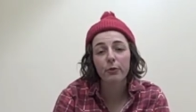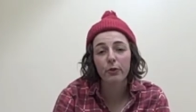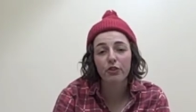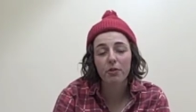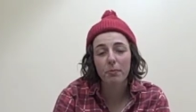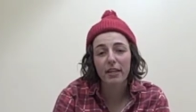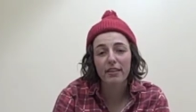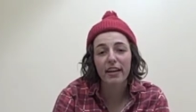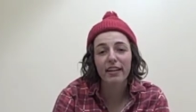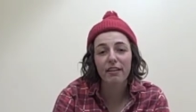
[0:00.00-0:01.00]
rule should be
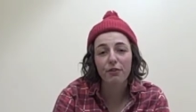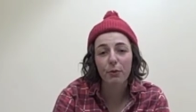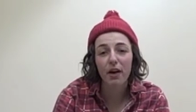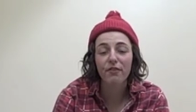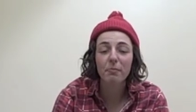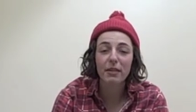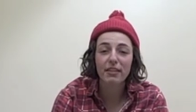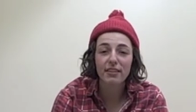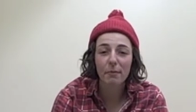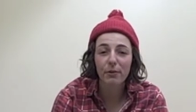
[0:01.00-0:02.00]
that if you ever
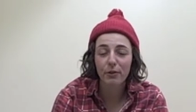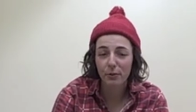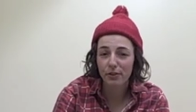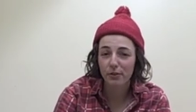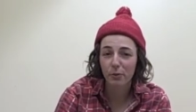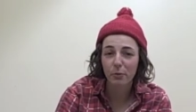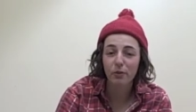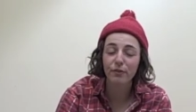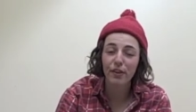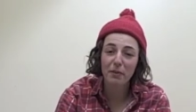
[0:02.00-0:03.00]
meet someone who is cool
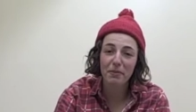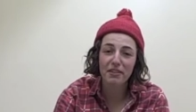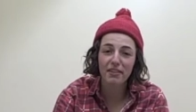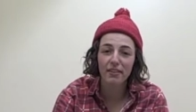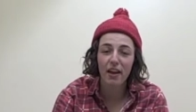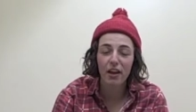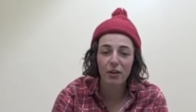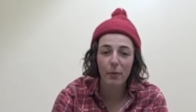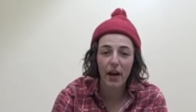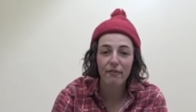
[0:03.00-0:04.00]
or famous,
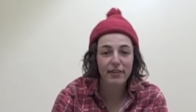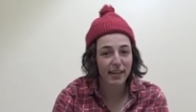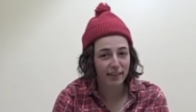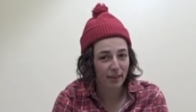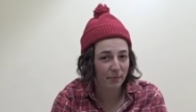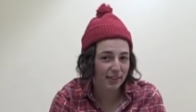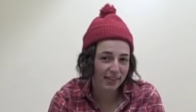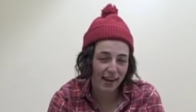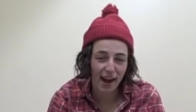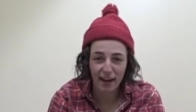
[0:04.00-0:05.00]
you have to get them to
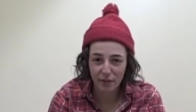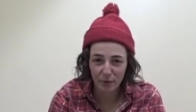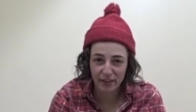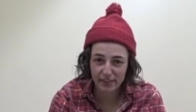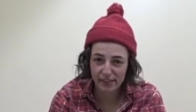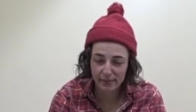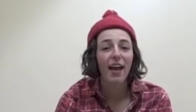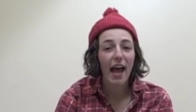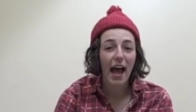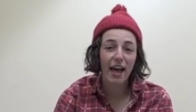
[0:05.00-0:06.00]
say hi to us.
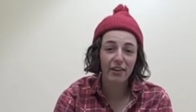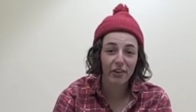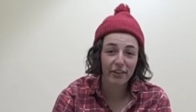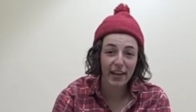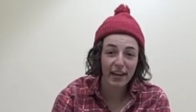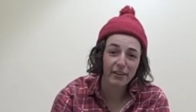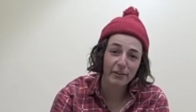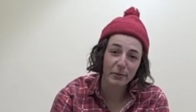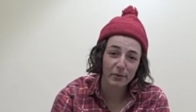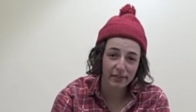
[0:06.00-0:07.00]
And on that
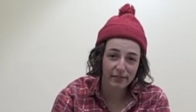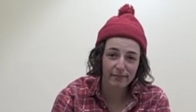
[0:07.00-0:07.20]
note,